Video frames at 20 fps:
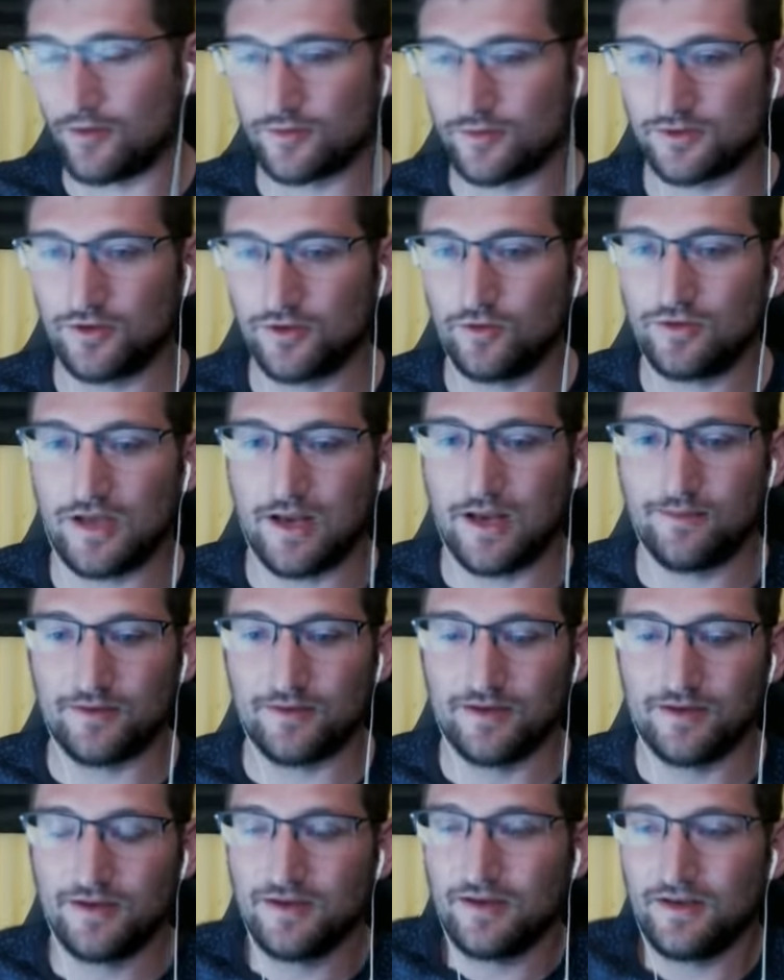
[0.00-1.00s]
There was no time
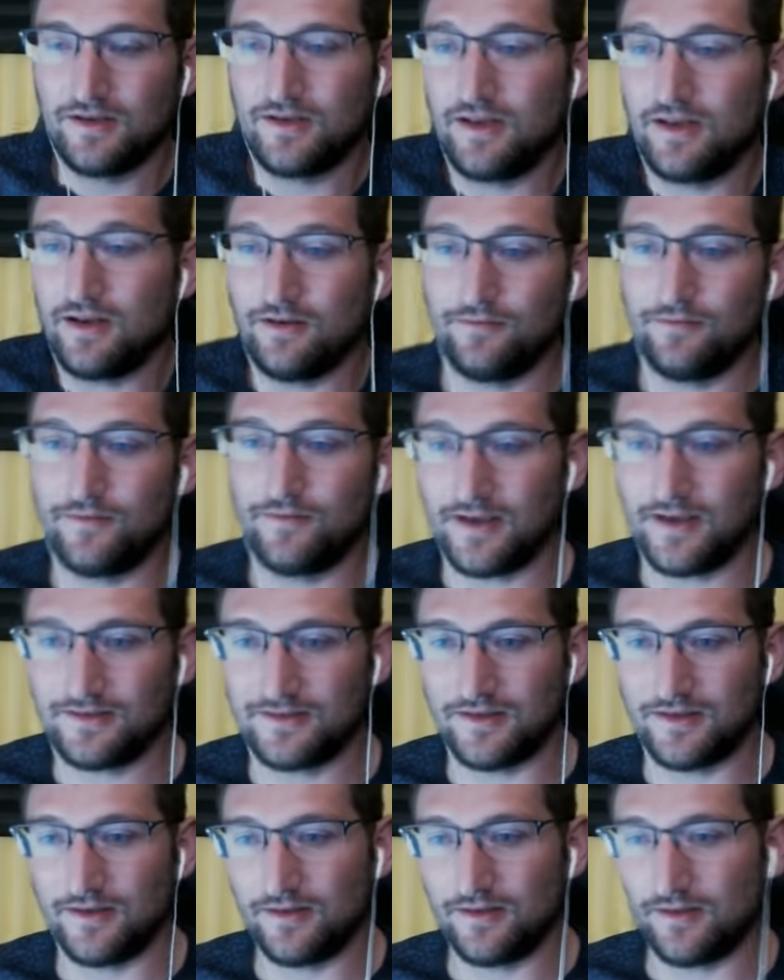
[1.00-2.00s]
to get
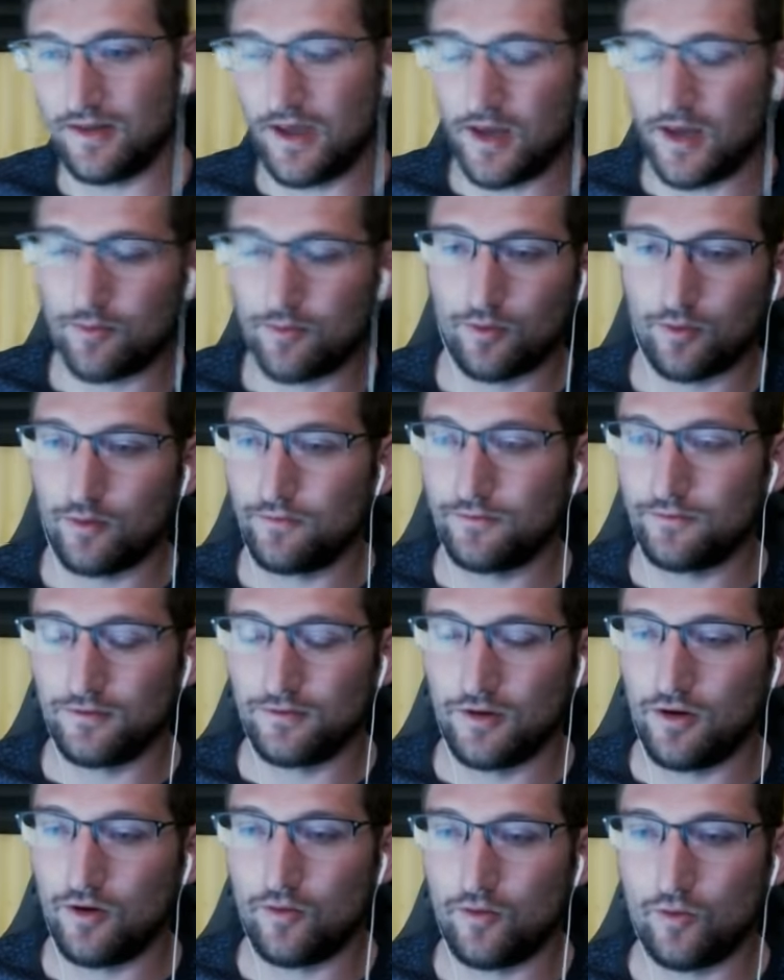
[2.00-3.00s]
invested in the ebb or a
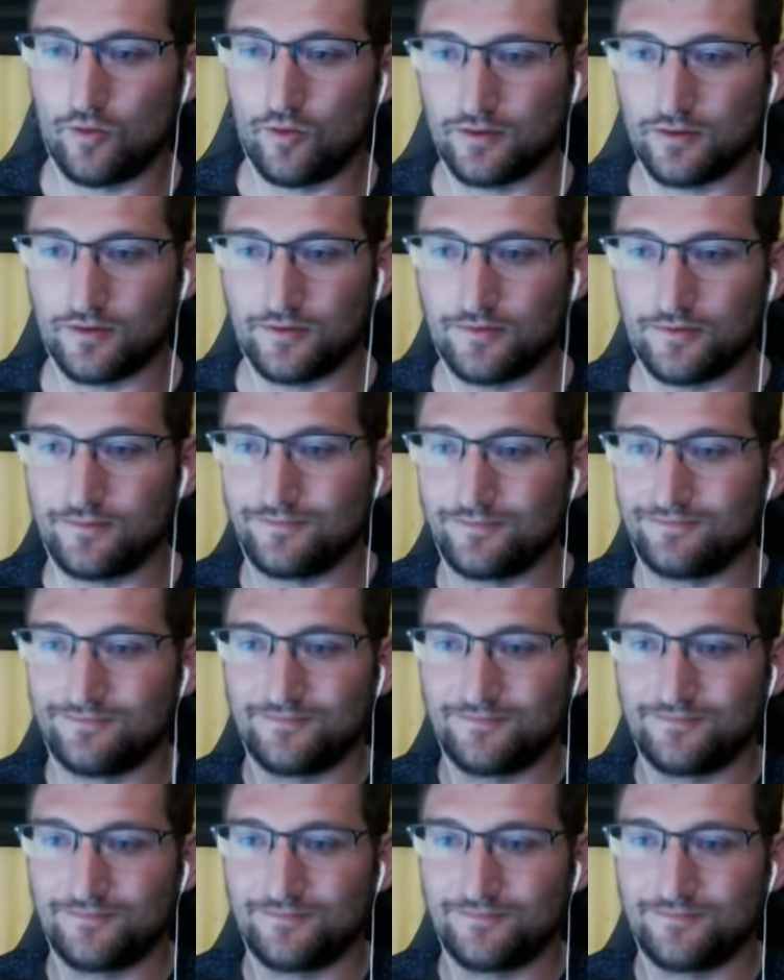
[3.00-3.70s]
flow or the,